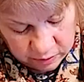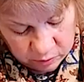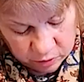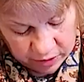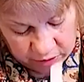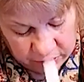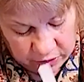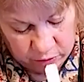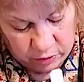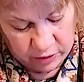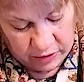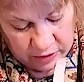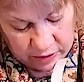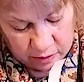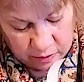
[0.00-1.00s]
what it's
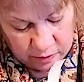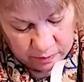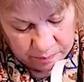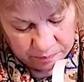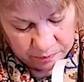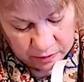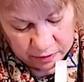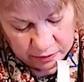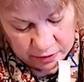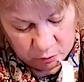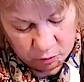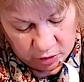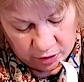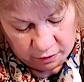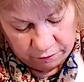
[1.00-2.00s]
doing there.
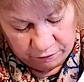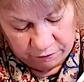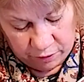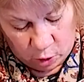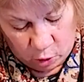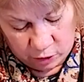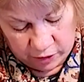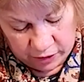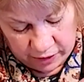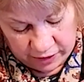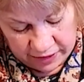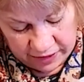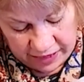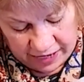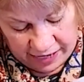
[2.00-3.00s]
Then we're going to fold it
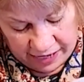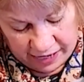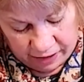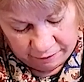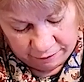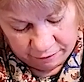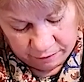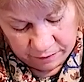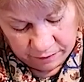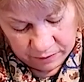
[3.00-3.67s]
in half,